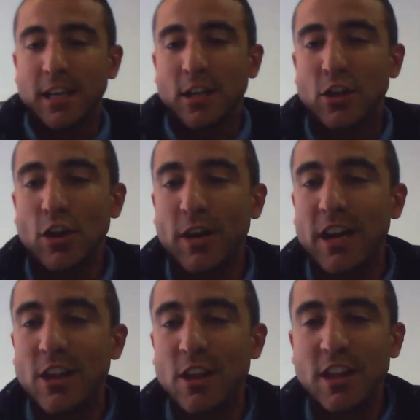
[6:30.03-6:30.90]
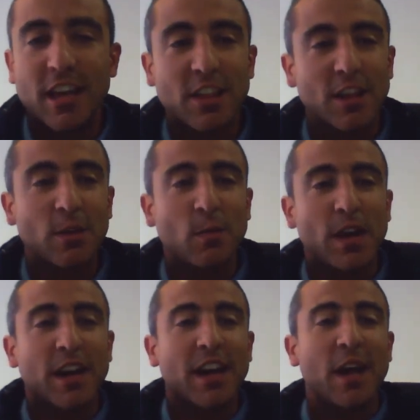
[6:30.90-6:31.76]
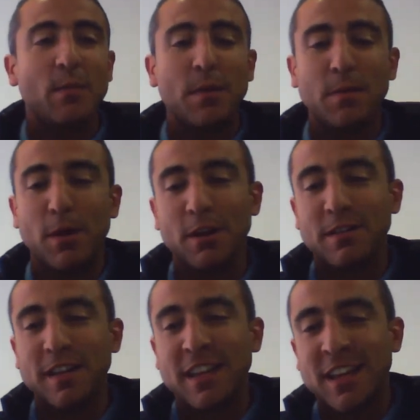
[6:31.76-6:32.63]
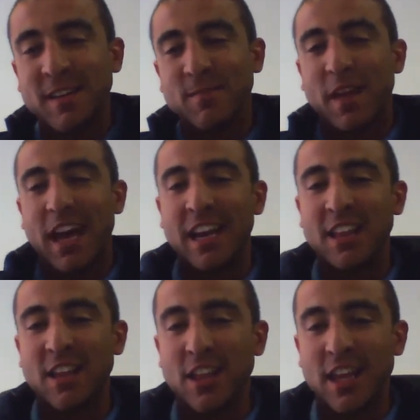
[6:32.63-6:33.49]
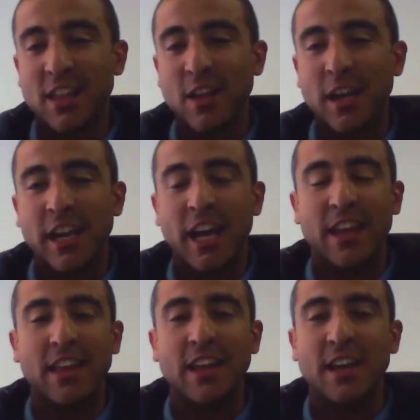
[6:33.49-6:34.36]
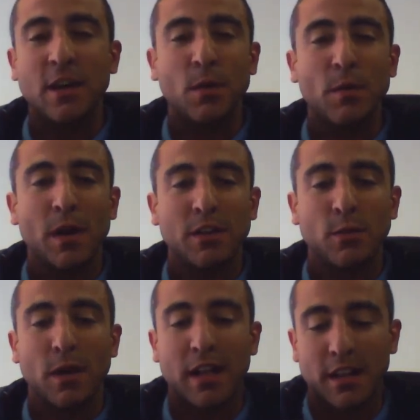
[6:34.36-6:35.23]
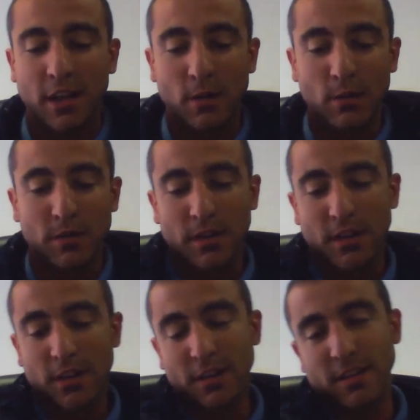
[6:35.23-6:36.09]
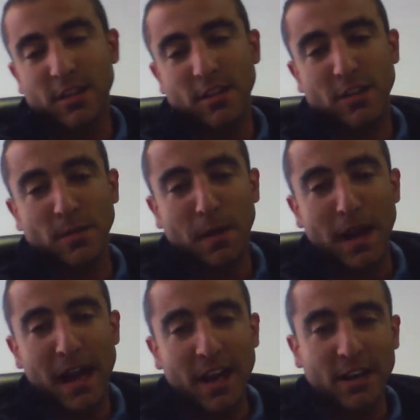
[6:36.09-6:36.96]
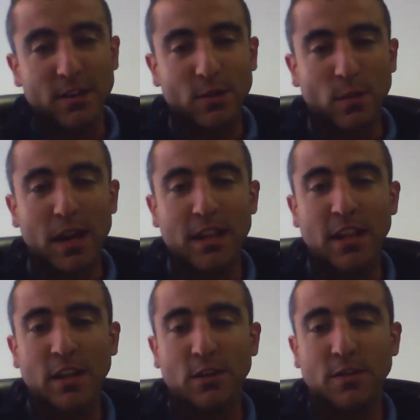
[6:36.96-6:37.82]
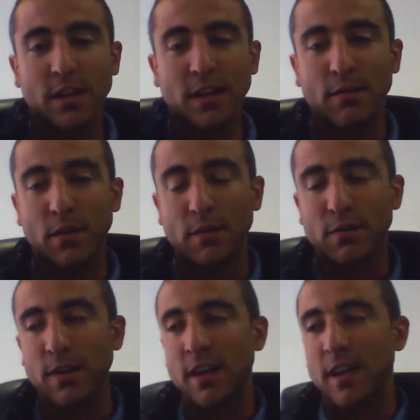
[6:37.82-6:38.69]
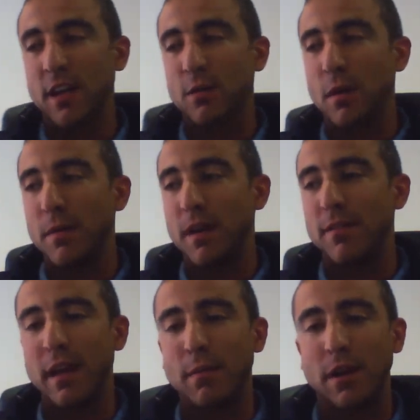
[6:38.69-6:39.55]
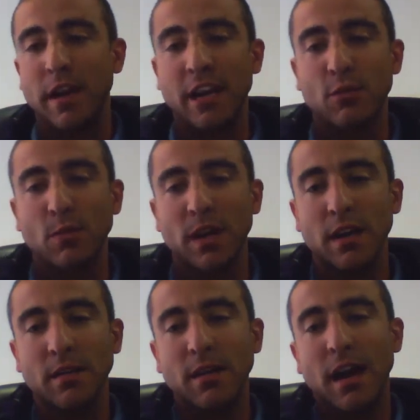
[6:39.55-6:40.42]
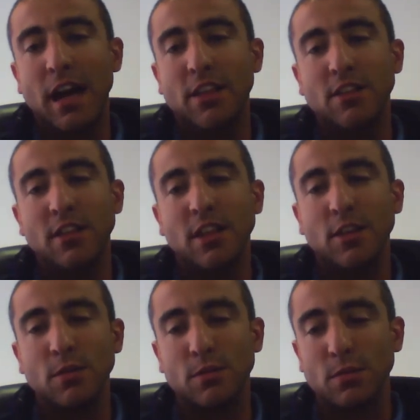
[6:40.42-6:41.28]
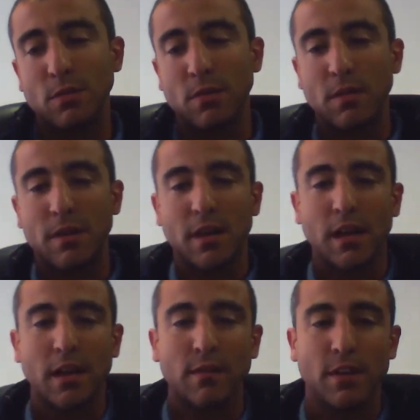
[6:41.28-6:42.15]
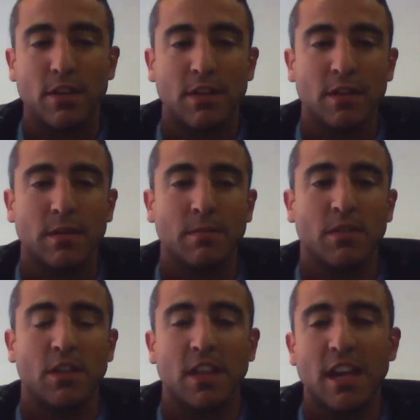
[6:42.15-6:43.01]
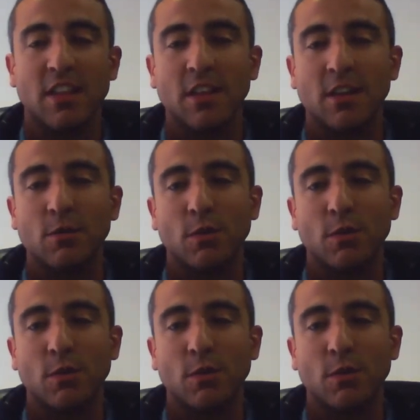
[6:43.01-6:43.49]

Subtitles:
So, any suggestion? We are 9 people already. Any suggestion? Any idea? We want to add a new supplier to Hustle Got Real for free. It will be available next week. I just need you to give us some suggestions.